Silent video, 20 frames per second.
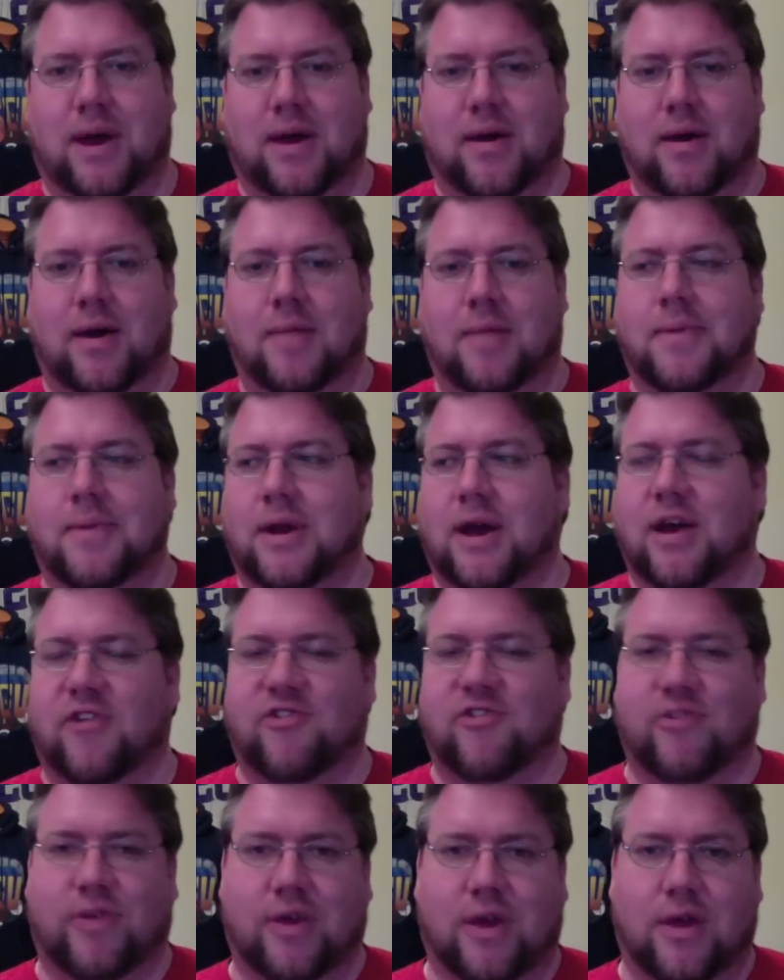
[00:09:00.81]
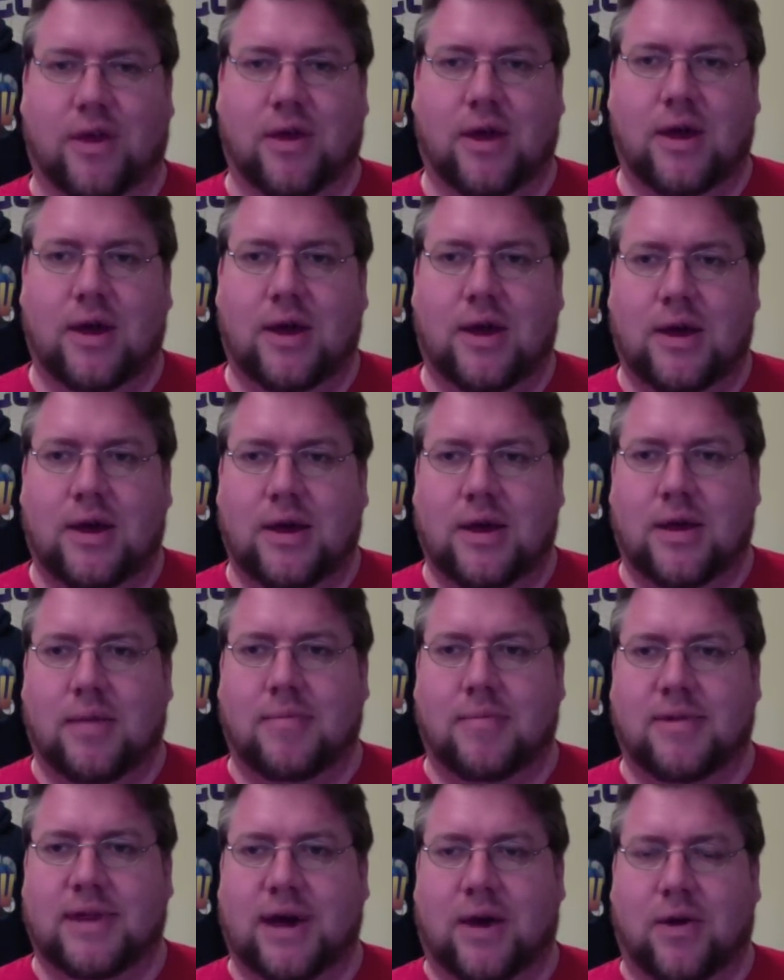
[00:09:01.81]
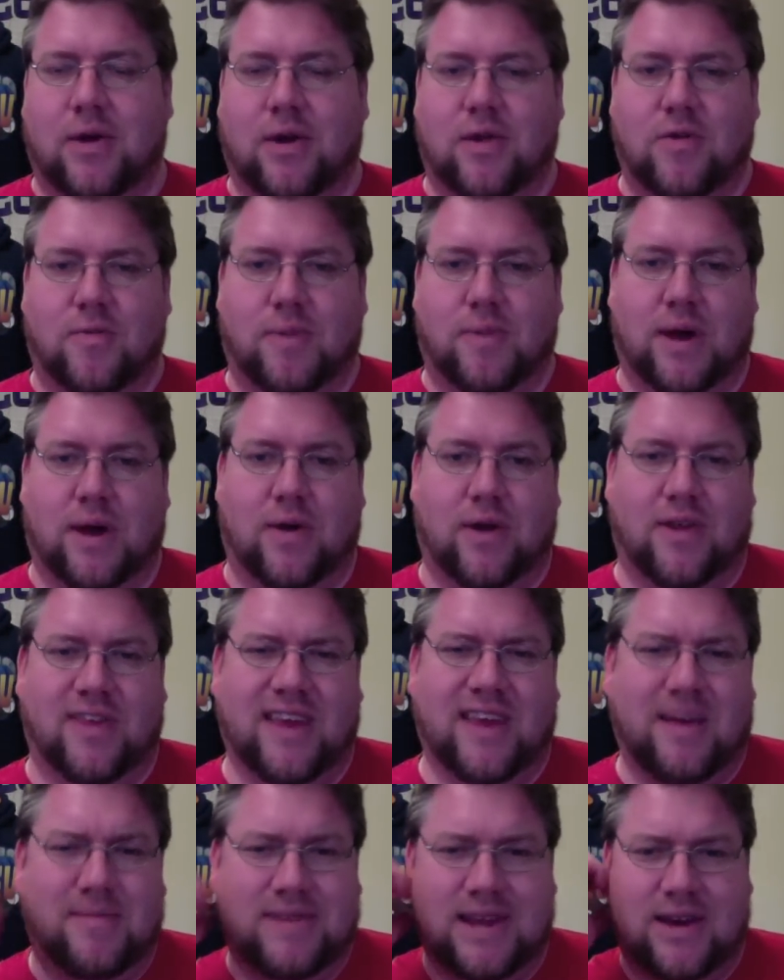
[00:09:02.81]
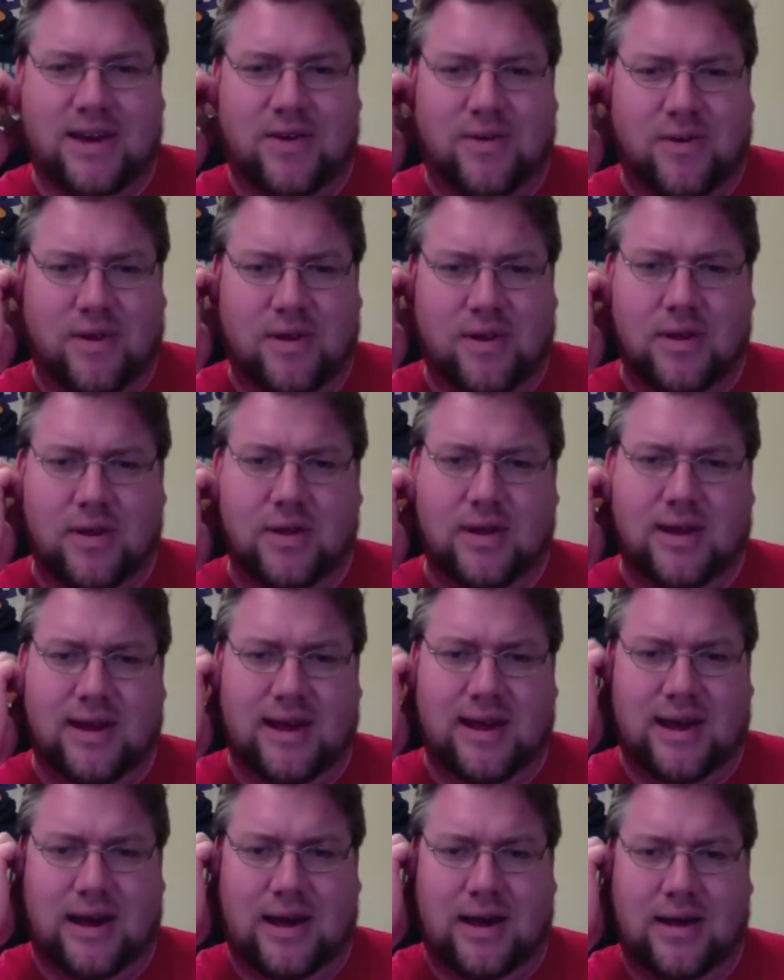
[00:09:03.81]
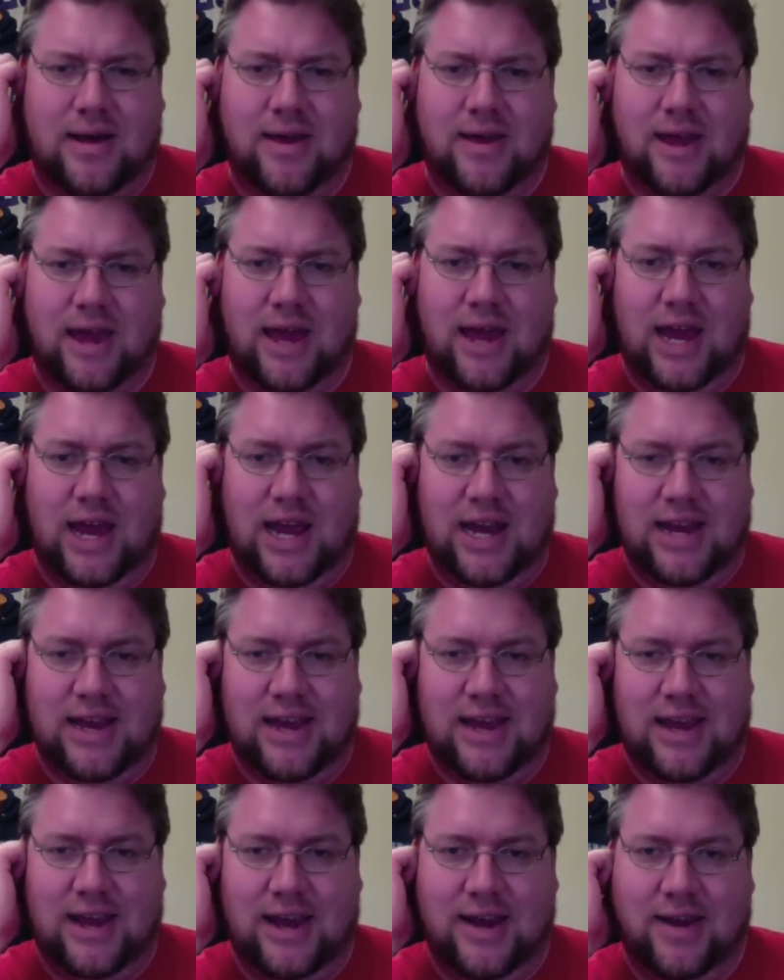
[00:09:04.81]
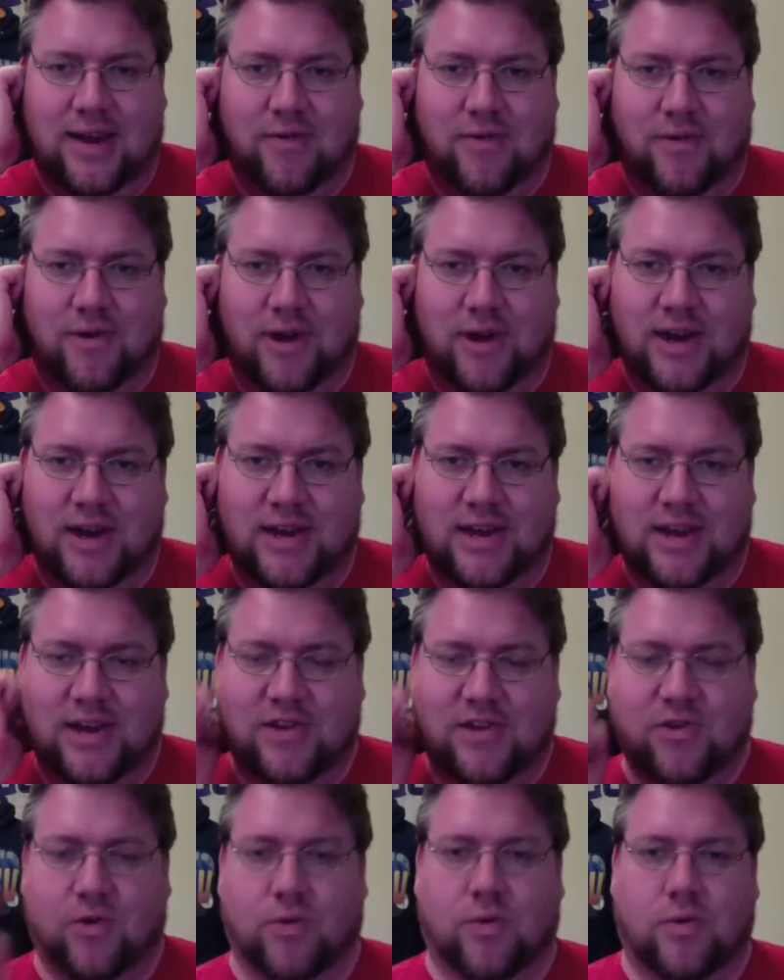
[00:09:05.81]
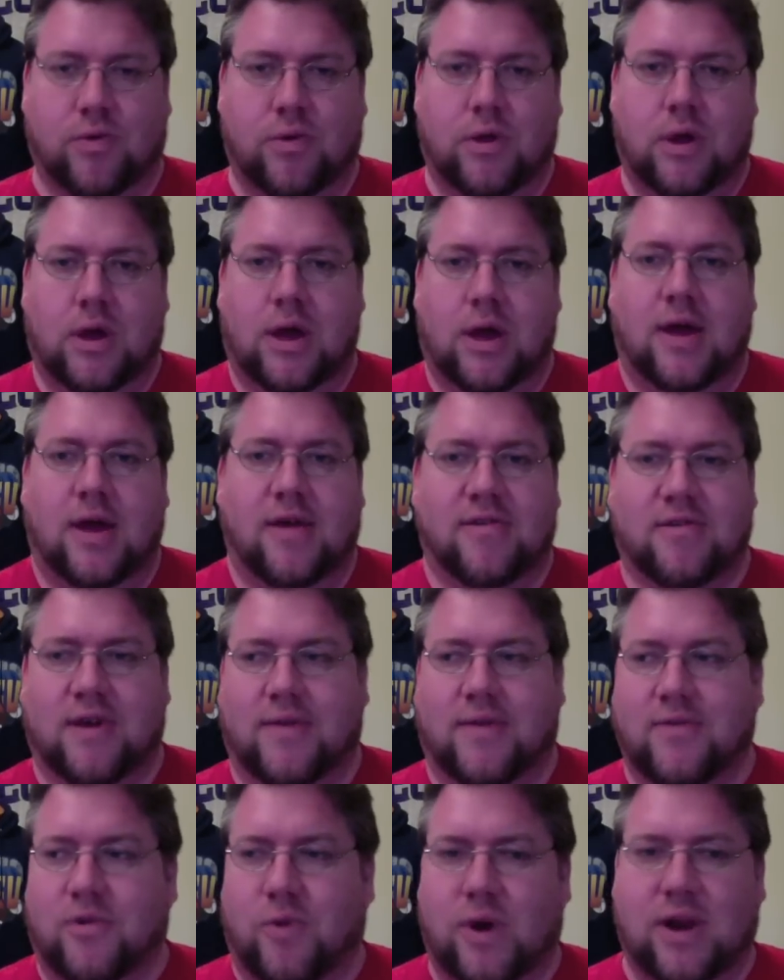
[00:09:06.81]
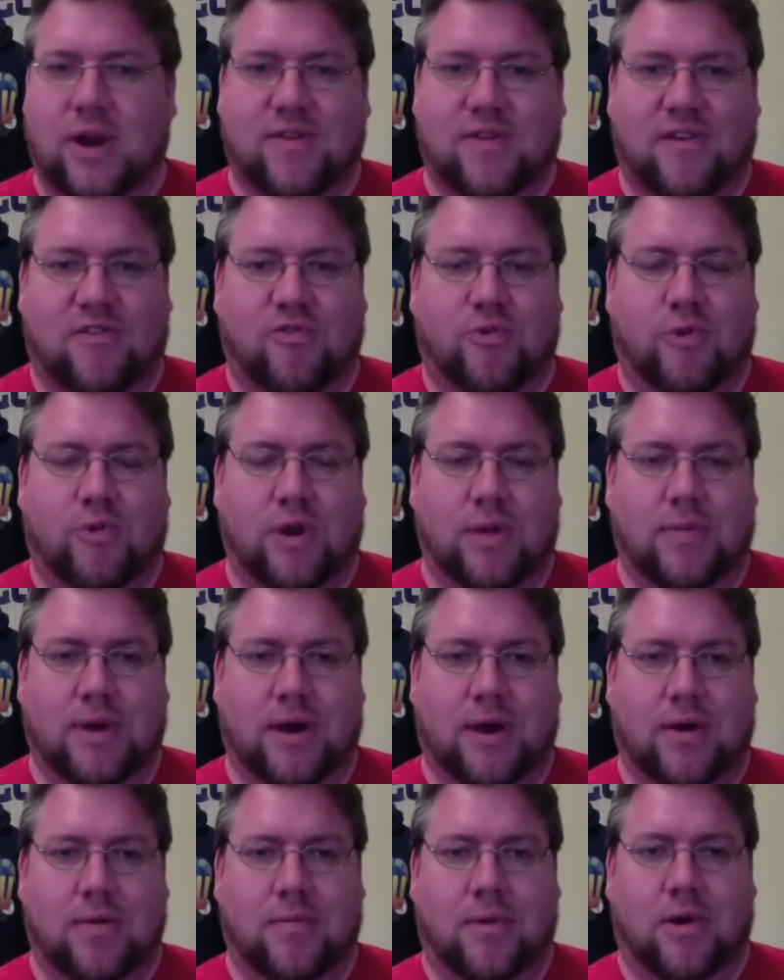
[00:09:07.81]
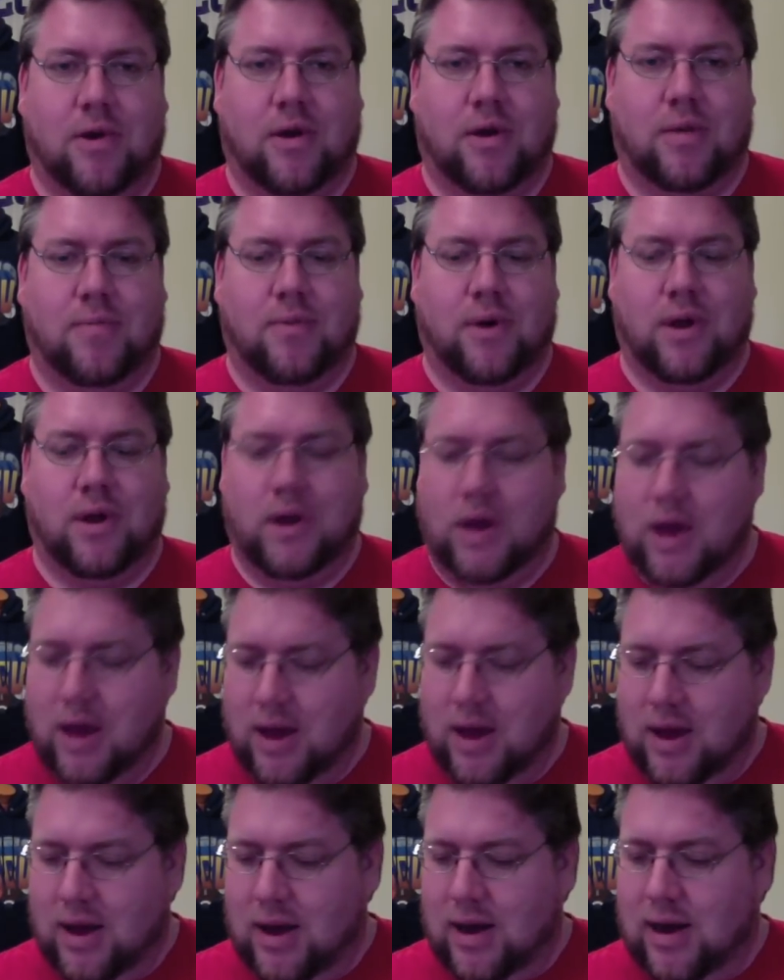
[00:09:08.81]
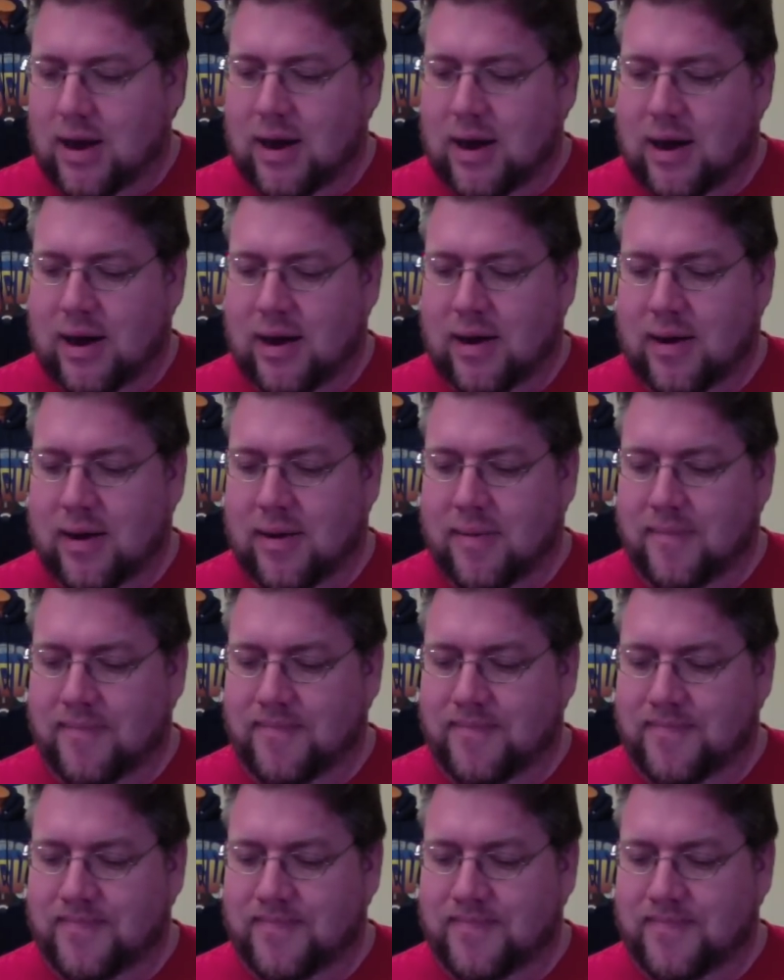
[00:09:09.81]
on, but I actually am down another pound. I think I'm down uh, like eighteen or nineteen total, so I haven't quite hit that twenty pound mark, but Um,